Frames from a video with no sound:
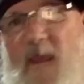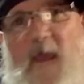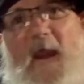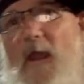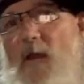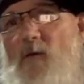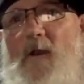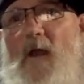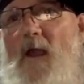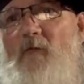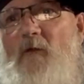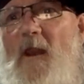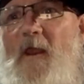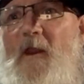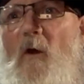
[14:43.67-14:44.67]
get out. I
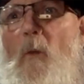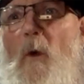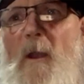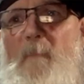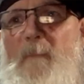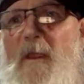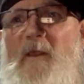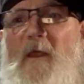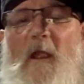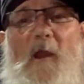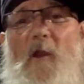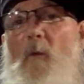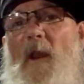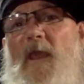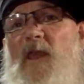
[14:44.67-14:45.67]
really don't want to be there. I
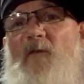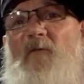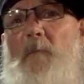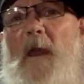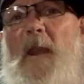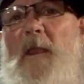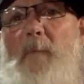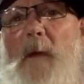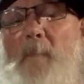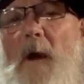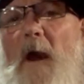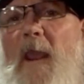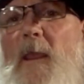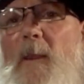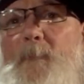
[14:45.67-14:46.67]
don't want to give them any of my
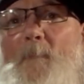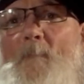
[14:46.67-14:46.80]
money.